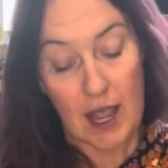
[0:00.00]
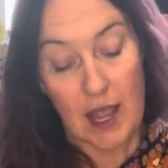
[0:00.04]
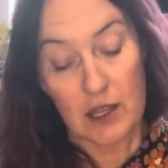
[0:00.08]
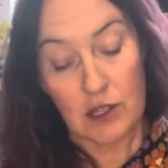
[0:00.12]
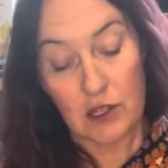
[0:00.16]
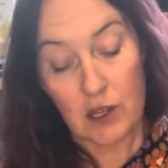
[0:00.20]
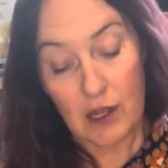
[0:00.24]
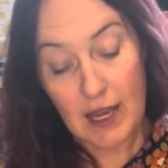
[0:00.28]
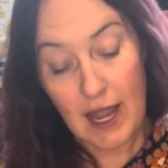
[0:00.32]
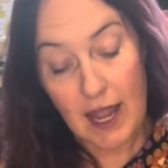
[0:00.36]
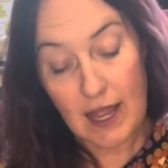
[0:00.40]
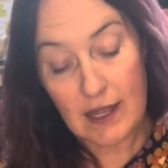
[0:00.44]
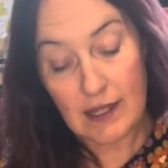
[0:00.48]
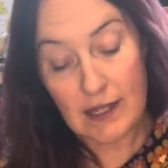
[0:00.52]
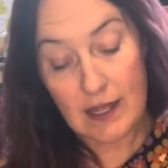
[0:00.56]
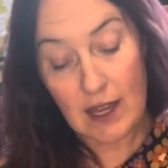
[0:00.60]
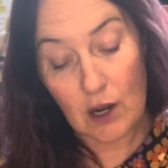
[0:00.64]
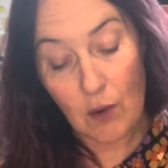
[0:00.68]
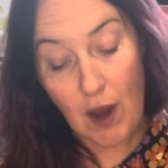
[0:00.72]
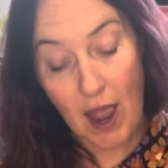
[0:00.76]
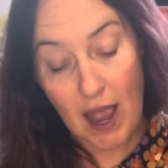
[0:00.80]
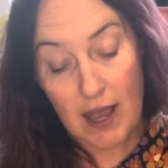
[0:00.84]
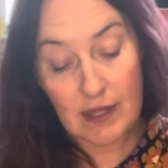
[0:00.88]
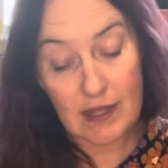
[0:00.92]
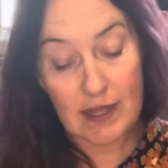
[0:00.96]
So yes,
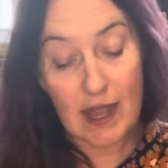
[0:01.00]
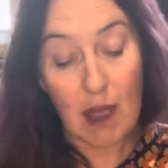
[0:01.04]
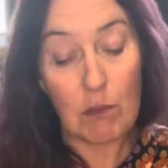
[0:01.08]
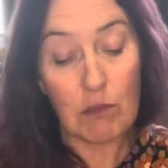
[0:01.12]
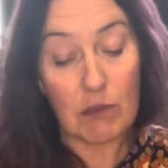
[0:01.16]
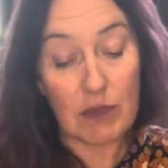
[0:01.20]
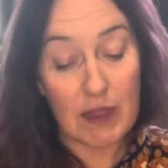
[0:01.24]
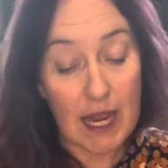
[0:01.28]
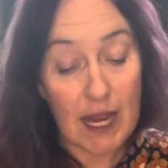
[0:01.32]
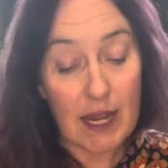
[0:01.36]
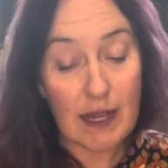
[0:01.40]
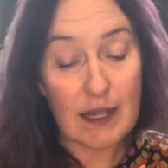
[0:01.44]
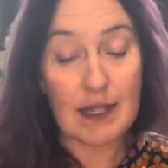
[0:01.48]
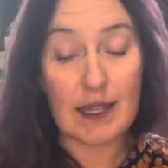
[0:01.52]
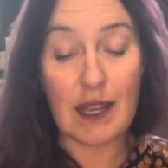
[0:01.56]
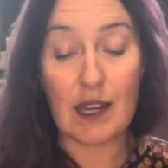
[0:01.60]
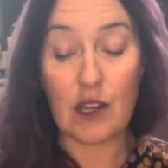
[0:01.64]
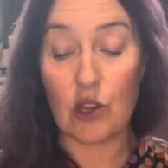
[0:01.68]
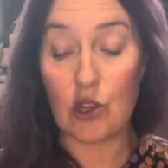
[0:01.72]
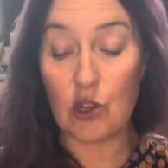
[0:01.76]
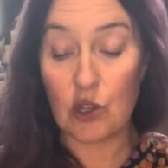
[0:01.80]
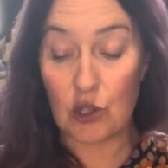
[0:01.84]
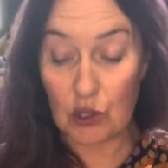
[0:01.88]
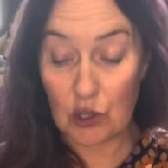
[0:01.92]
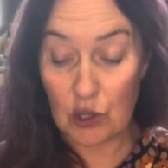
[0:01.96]
there are some things that
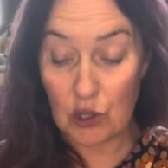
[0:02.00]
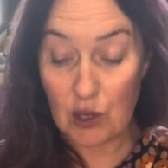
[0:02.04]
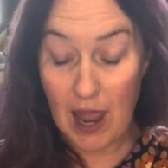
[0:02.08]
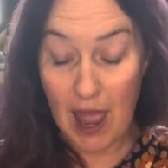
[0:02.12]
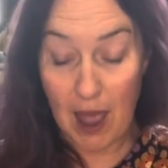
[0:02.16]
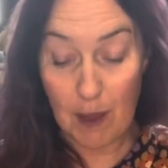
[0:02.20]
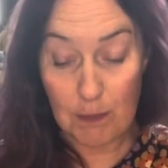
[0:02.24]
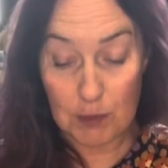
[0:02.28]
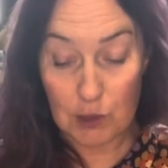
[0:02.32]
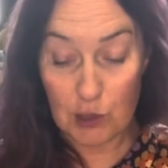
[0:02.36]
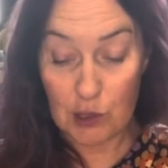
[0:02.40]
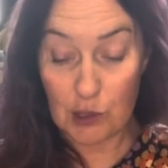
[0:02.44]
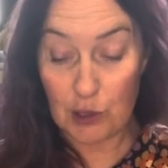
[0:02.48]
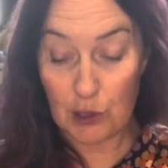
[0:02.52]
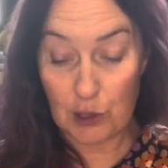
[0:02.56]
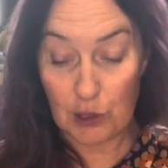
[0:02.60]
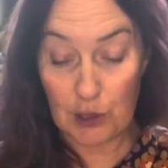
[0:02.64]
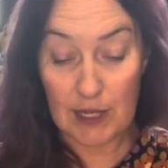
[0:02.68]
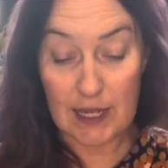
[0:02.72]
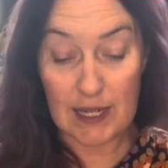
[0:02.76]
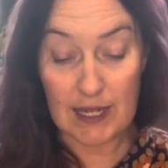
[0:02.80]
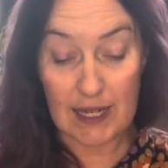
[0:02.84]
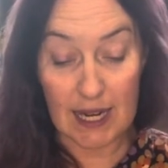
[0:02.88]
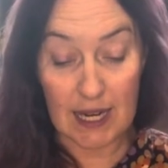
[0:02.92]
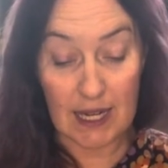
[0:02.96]
you do
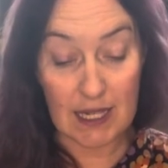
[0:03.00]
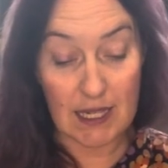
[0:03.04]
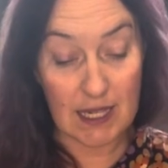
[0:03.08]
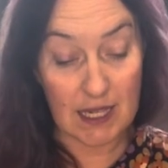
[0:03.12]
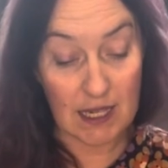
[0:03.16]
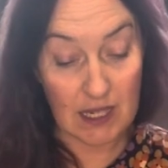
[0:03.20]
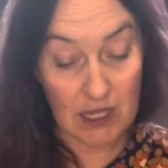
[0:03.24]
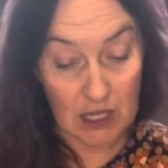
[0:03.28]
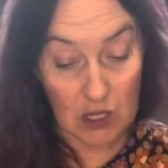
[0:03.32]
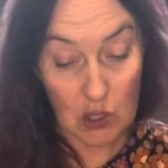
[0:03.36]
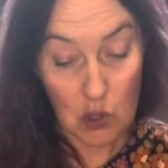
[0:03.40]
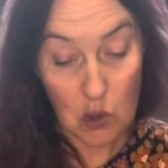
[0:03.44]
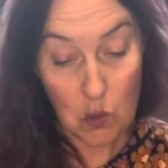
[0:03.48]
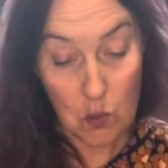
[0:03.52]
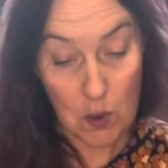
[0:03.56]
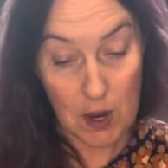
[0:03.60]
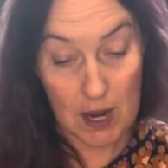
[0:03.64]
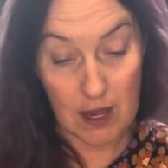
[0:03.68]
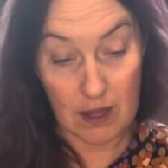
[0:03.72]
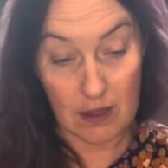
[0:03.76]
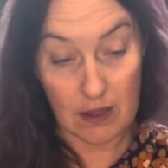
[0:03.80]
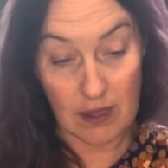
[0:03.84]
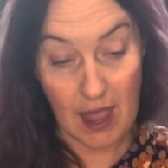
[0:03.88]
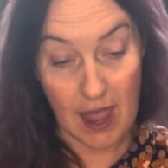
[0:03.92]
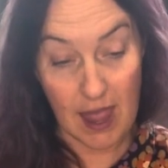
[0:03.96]
absolutely need to deal
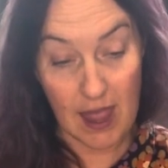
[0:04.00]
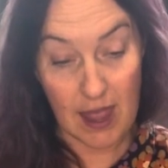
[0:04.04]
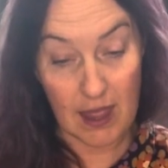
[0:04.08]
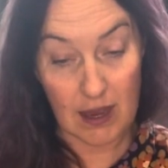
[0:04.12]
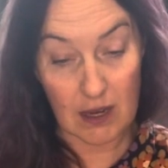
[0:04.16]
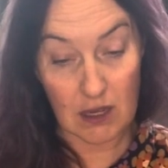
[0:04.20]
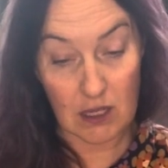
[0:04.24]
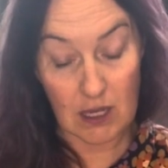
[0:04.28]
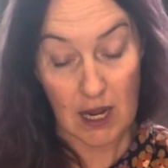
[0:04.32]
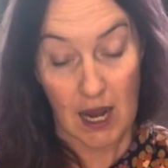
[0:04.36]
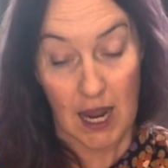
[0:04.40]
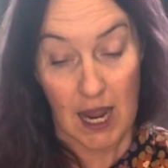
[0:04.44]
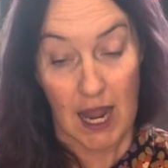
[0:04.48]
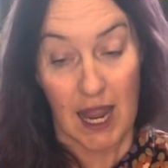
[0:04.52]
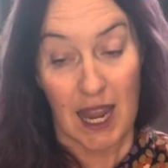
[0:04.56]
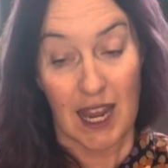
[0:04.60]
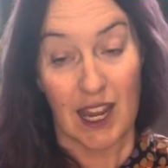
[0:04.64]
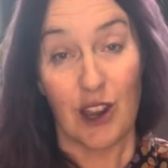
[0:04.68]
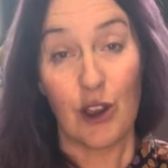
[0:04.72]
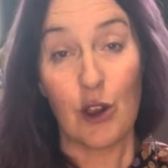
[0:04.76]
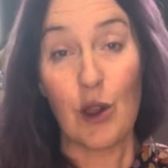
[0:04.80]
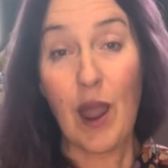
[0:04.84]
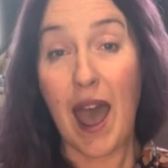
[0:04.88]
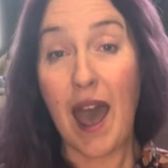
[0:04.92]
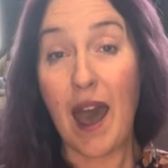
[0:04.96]
with, and
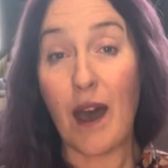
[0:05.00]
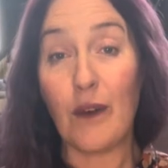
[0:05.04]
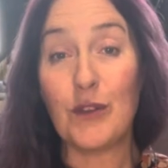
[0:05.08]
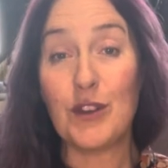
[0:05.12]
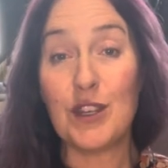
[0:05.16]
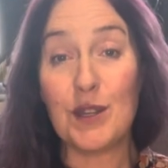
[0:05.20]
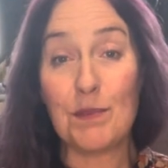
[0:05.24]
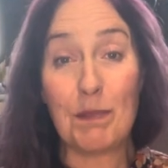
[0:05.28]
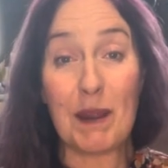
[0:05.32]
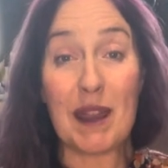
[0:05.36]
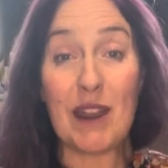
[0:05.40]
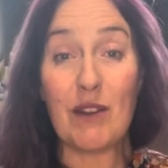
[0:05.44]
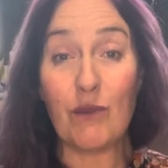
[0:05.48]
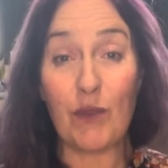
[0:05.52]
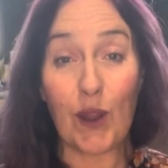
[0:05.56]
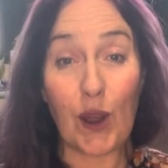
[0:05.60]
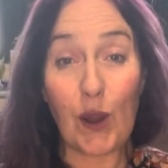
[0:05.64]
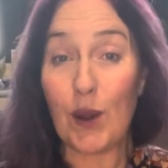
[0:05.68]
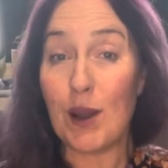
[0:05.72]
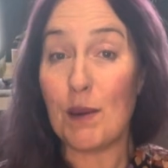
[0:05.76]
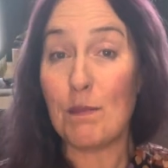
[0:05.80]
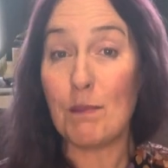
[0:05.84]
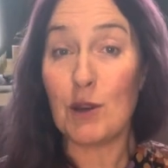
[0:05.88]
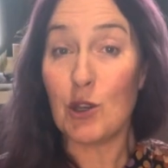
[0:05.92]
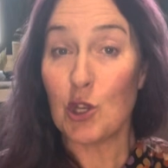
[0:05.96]
you have to be
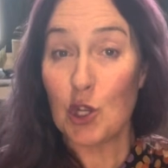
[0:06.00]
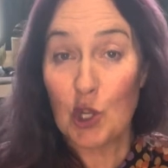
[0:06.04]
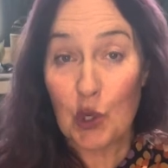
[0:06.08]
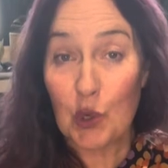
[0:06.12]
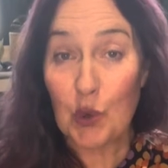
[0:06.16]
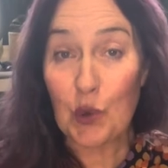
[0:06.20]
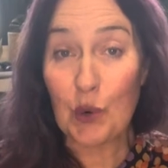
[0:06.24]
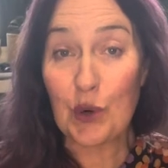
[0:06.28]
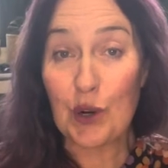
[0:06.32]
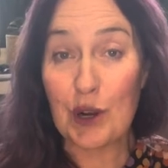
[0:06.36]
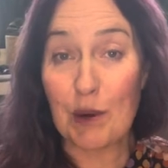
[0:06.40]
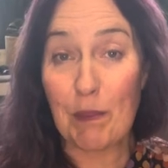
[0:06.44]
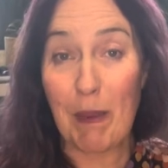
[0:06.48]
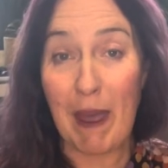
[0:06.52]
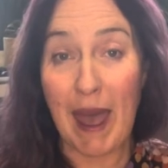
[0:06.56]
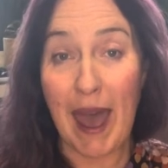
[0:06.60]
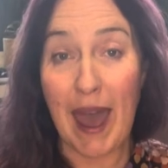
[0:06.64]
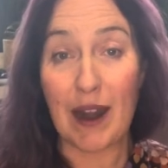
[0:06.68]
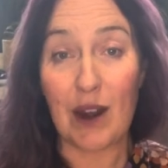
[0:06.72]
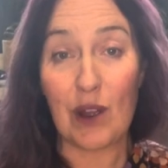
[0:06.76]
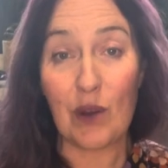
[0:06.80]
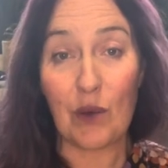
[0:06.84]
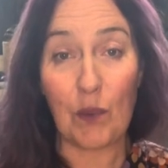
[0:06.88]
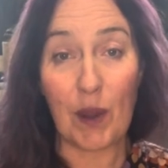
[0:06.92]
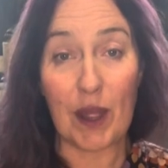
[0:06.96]
very mature
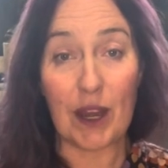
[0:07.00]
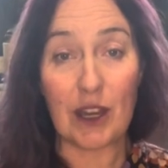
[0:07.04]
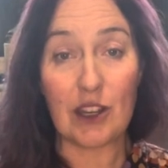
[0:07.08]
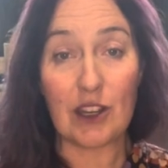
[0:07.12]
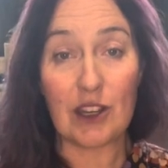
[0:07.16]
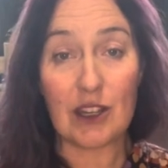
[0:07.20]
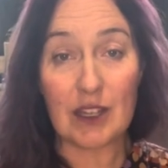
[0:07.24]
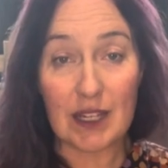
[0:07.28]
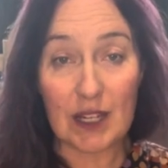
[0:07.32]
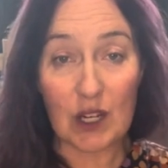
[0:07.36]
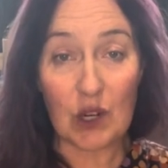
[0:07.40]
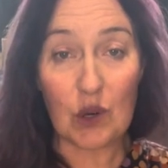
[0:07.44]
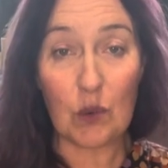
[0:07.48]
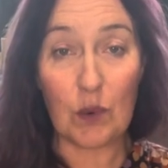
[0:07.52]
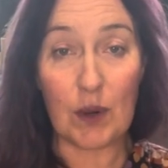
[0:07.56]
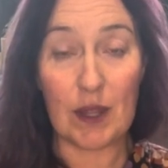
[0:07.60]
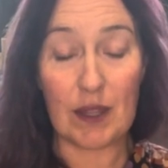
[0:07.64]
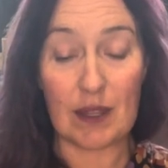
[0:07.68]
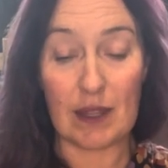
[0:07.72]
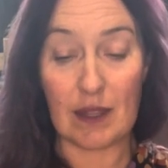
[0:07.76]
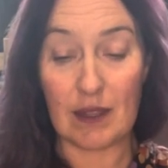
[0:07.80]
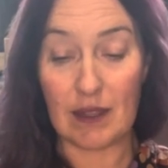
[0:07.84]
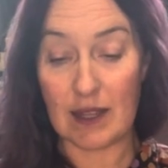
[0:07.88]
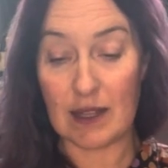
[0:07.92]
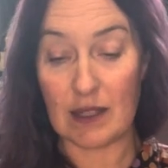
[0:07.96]
about it when you deal with
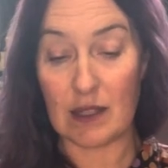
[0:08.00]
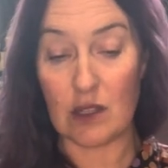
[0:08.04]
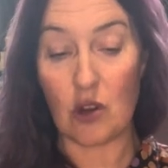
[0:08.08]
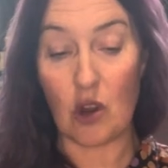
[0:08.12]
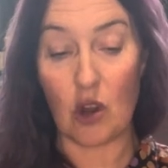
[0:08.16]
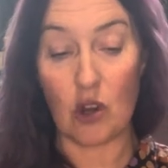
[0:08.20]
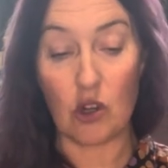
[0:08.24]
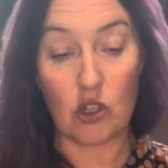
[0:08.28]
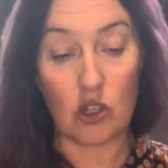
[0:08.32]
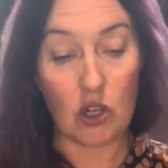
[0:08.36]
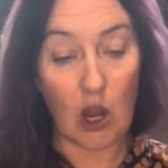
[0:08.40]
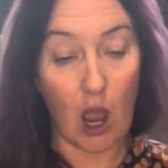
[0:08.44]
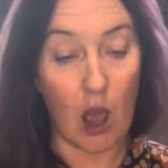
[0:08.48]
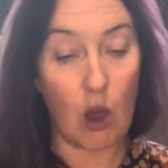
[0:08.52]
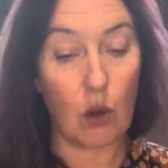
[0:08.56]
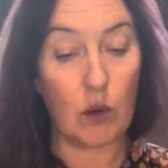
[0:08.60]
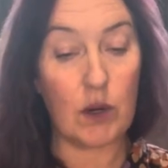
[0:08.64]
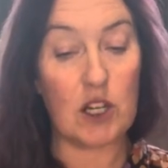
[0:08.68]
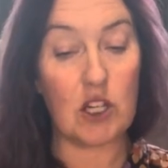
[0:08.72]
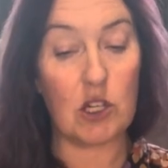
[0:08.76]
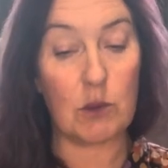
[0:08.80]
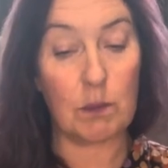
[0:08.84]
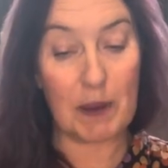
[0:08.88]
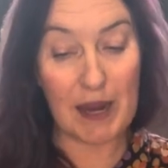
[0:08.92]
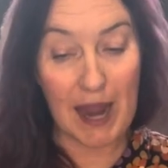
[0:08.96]
it. There's no
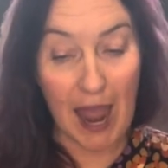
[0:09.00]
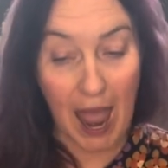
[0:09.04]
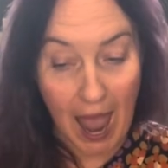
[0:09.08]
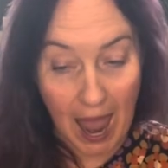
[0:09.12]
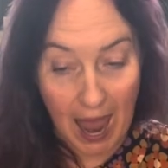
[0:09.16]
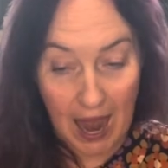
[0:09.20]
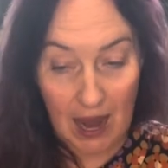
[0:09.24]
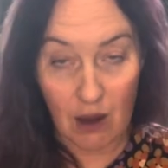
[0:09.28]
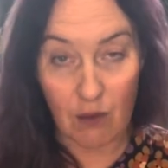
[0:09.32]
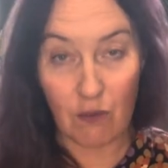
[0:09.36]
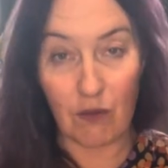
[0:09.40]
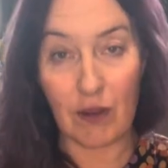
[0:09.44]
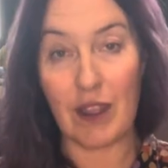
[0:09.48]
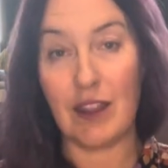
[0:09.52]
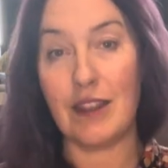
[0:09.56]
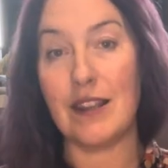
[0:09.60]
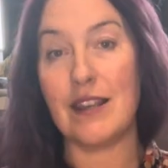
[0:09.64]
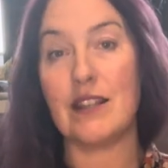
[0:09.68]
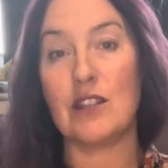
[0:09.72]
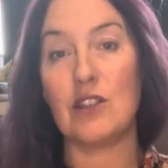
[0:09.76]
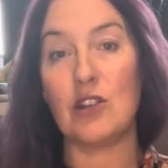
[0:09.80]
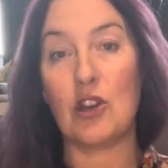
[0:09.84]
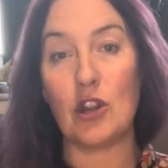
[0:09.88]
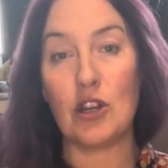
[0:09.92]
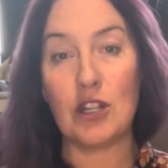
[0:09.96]
childish behavior.
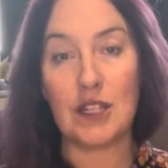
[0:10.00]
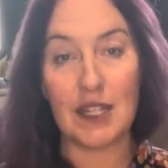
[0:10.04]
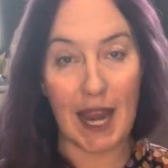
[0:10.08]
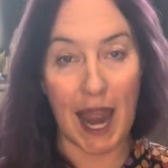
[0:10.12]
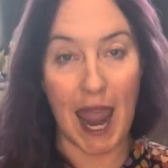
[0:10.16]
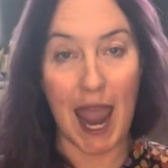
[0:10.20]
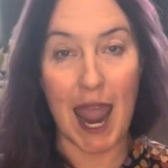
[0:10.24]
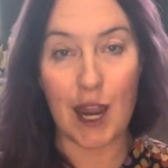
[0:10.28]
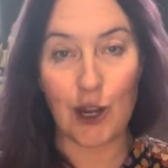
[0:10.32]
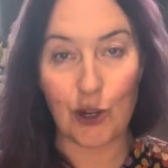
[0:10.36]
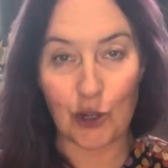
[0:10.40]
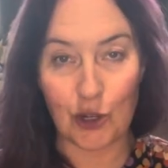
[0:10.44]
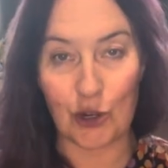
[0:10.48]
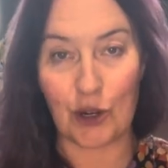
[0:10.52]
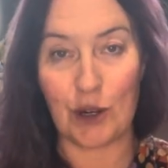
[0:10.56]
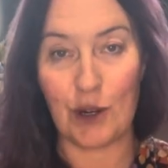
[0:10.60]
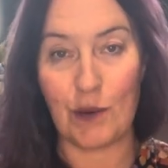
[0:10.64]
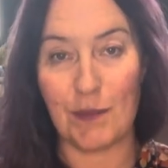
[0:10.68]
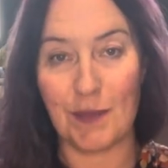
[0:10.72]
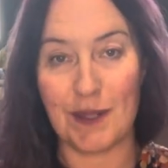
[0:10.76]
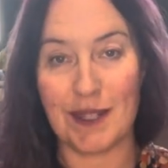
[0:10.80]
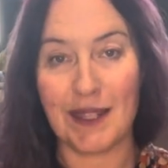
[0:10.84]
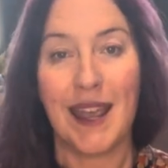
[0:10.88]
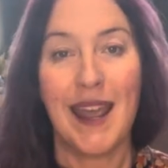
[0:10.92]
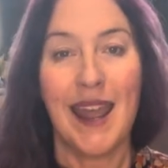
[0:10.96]
There's no
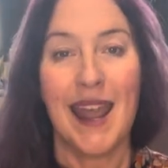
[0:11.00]
tantrums.